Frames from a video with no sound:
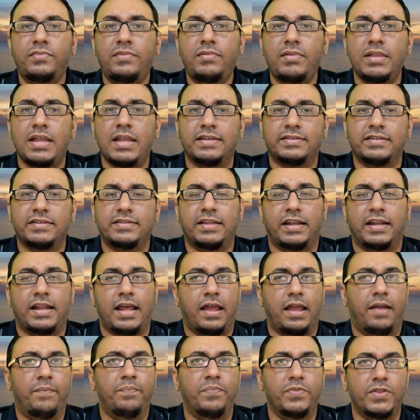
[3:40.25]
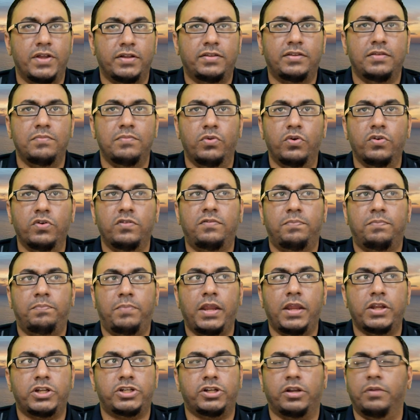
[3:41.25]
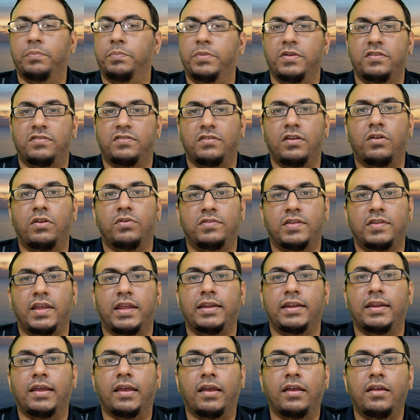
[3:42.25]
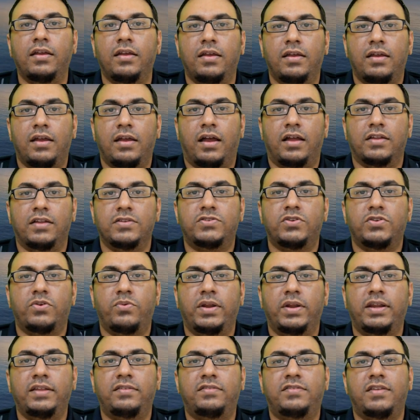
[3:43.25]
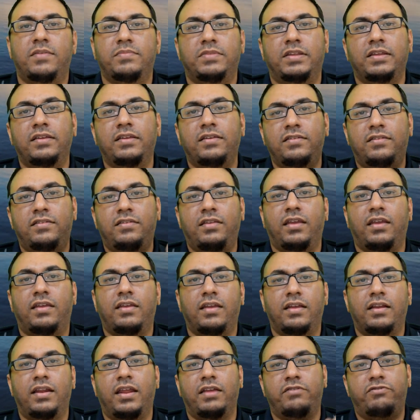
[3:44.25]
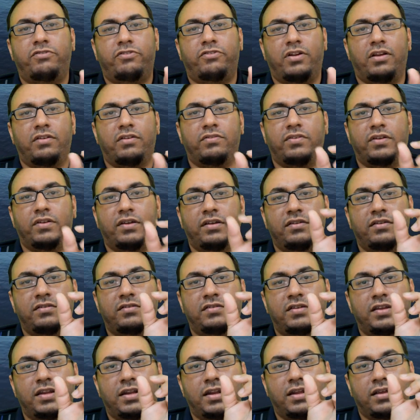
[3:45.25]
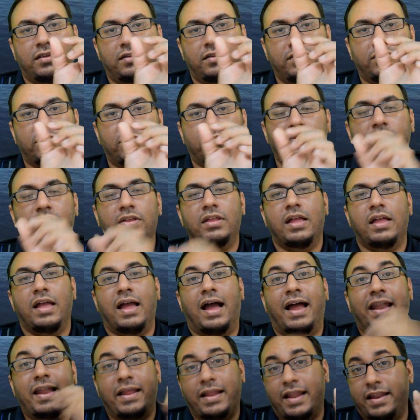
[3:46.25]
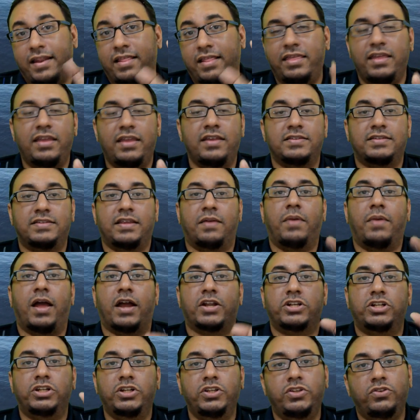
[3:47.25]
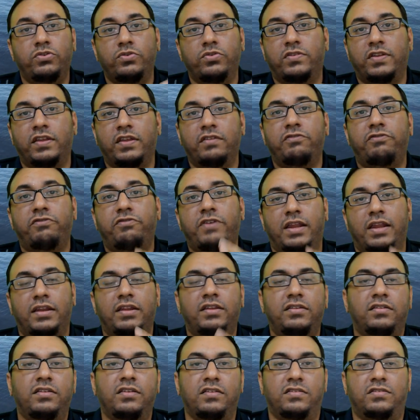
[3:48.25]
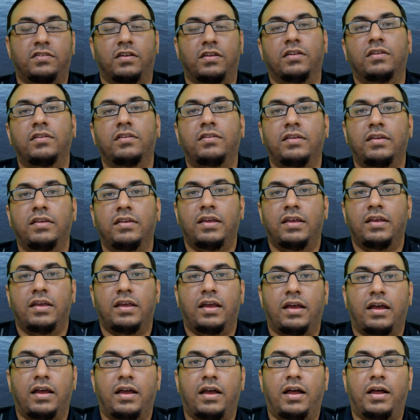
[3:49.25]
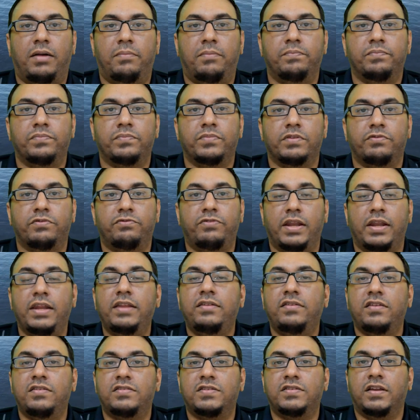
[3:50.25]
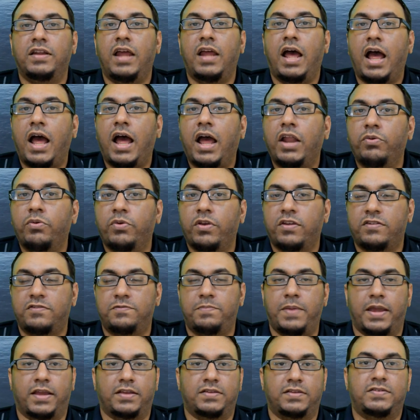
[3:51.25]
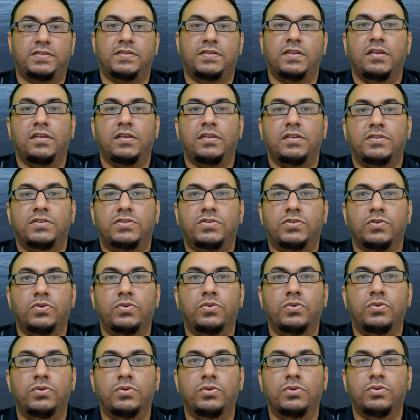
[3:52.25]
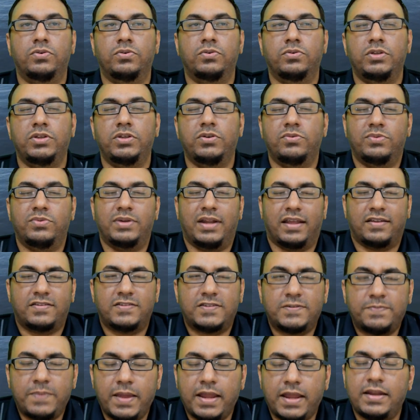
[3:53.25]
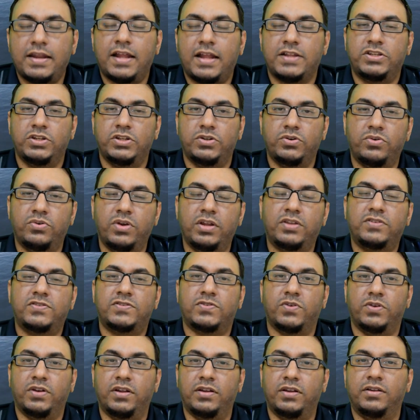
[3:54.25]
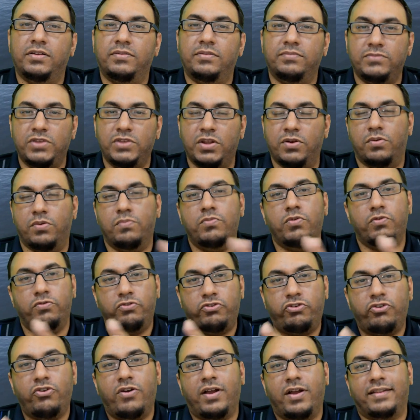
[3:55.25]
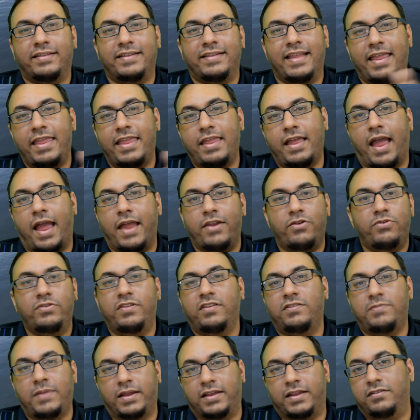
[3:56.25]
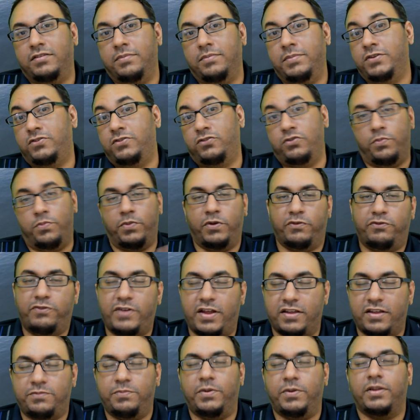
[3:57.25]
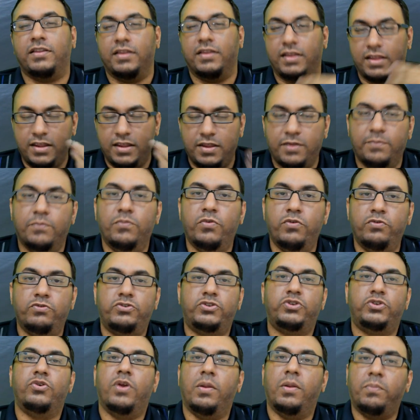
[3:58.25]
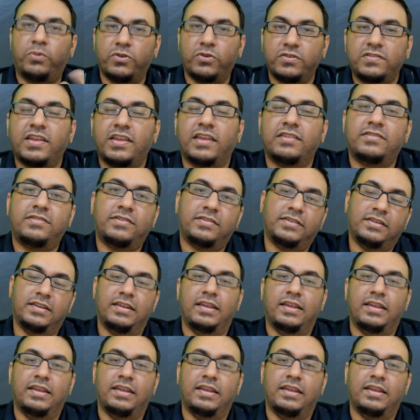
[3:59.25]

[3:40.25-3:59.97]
as I said, I am not the most patient person outside there. And so when it's something is taking like forever, and you see like, you know, and the thing is, I'm actually using fairly decent hardware specs. So you would expect that, you know, it's gonna, you know, move through at, I don't expect it to be super fast, but move through and process